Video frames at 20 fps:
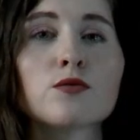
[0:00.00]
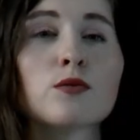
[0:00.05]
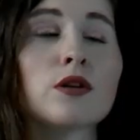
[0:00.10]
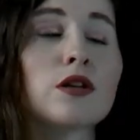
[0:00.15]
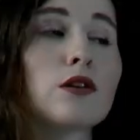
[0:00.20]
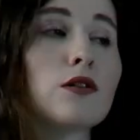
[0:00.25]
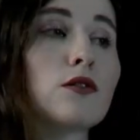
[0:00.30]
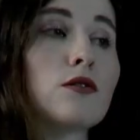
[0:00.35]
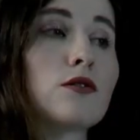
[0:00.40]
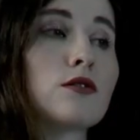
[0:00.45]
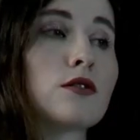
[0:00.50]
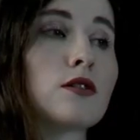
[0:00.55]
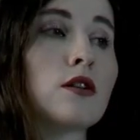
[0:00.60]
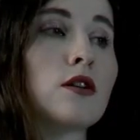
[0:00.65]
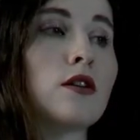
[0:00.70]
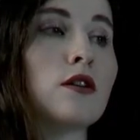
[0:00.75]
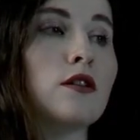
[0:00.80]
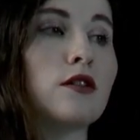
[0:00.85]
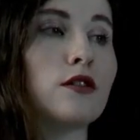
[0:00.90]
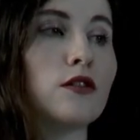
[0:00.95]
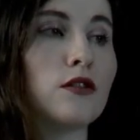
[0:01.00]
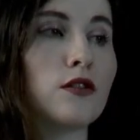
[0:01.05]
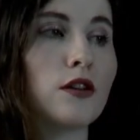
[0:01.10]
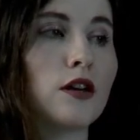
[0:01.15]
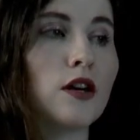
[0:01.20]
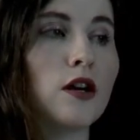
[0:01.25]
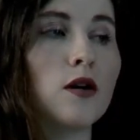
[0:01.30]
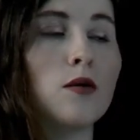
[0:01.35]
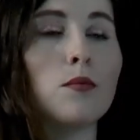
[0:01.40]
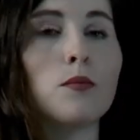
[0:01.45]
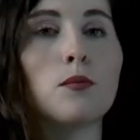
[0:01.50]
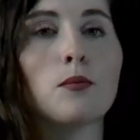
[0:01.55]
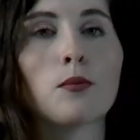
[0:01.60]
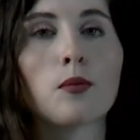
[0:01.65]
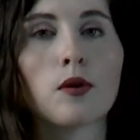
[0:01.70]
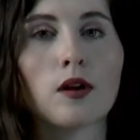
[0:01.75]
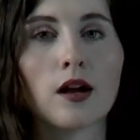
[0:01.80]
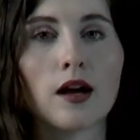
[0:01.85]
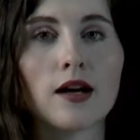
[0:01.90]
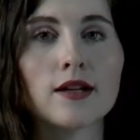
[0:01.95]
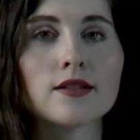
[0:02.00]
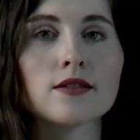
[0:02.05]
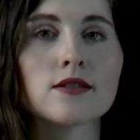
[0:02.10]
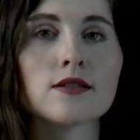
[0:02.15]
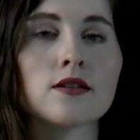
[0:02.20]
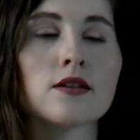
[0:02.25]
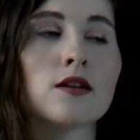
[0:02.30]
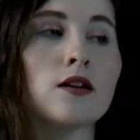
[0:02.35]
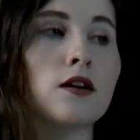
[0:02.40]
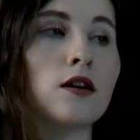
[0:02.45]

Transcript: we use the plus